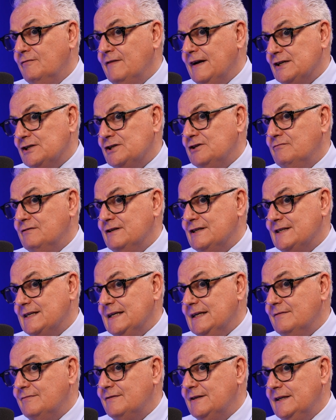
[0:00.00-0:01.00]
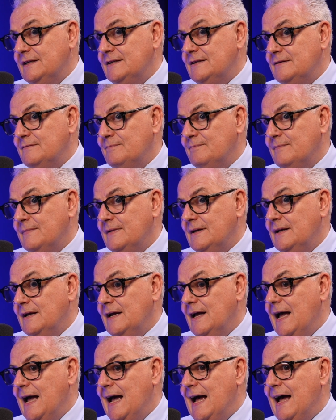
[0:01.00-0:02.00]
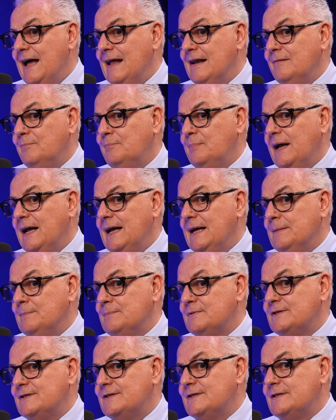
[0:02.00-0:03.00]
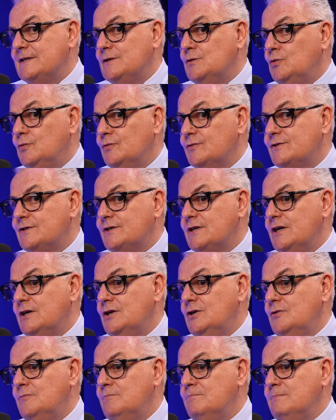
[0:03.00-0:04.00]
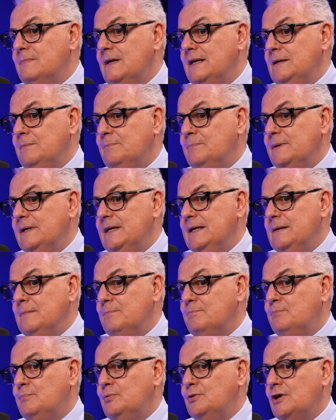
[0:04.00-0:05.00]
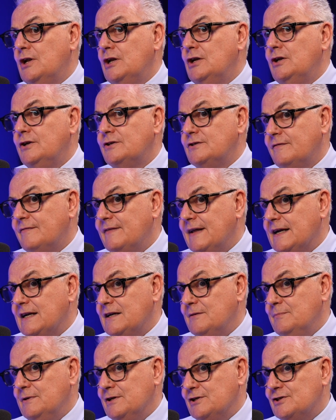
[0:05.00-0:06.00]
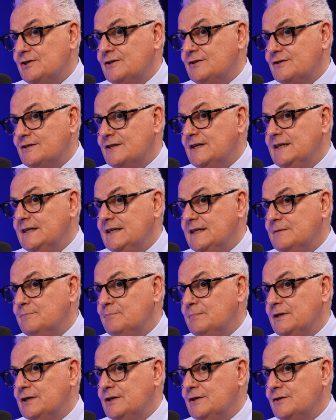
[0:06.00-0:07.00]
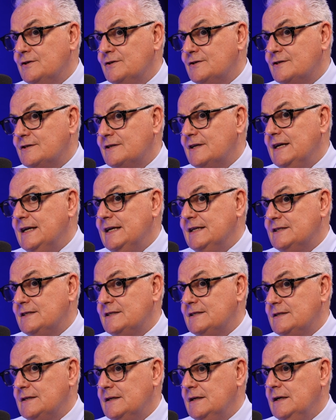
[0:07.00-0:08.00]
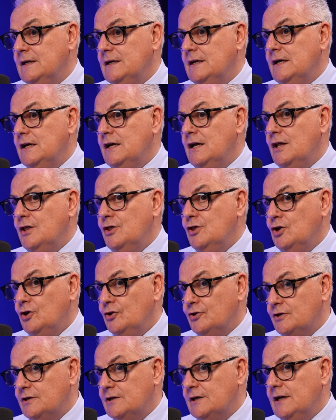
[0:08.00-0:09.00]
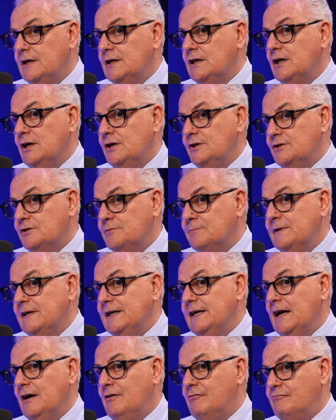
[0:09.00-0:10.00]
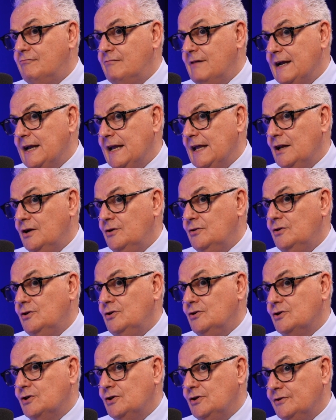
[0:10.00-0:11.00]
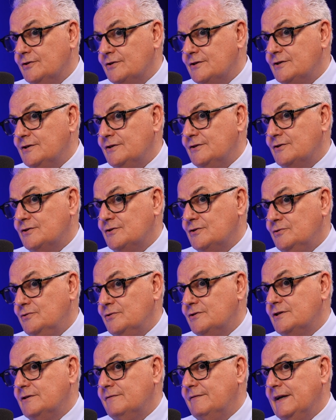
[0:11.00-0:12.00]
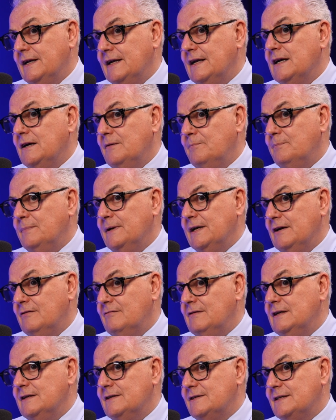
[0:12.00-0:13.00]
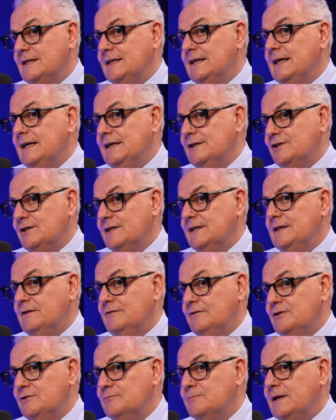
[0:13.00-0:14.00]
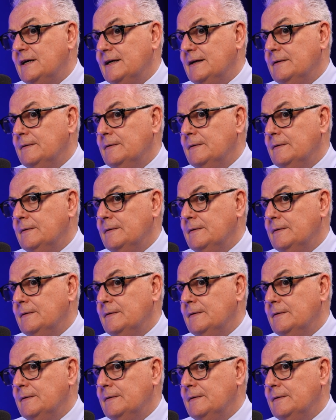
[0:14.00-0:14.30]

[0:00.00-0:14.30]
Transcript: actually received it. And perhaps also maybe put a lot of that commission aside because it's not going to be a regular or constant source of income being a real estate agent here in Dubai.